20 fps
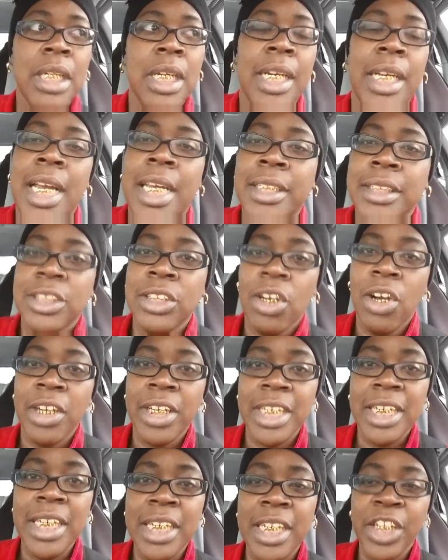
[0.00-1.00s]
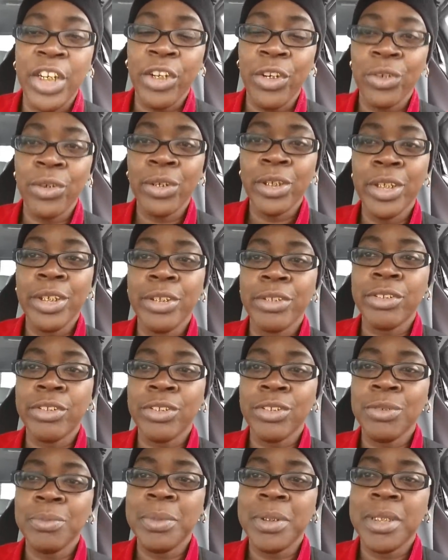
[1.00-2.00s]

I got to start eating earlier too